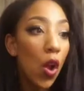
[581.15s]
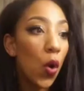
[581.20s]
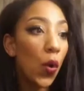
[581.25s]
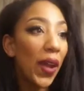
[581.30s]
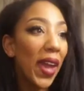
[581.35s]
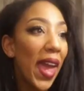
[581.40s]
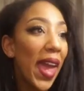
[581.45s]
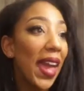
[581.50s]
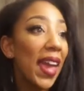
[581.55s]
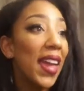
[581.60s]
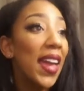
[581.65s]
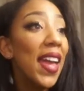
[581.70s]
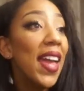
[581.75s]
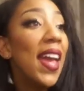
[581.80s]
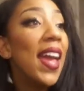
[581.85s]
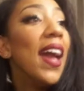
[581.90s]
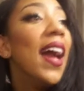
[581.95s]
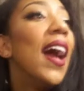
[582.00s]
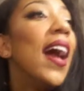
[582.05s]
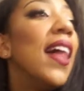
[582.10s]
Okay.
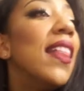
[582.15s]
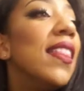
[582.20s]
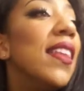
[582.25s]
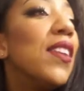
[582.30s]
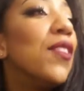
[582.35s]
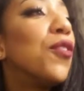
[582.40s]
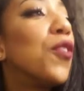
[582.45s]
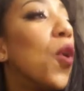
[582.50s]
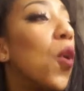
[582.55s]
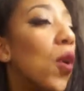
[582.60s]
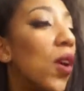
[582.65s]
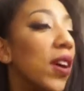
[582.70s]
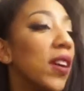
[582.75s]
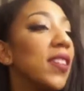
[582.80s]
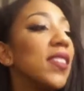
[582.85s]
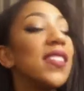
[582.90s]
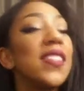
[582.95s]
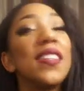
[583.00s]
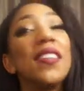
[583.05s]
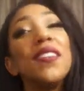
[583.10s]
And then of
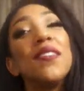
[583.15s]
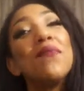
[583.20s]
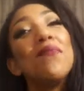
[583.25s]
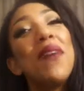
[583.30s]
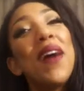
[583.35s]
course,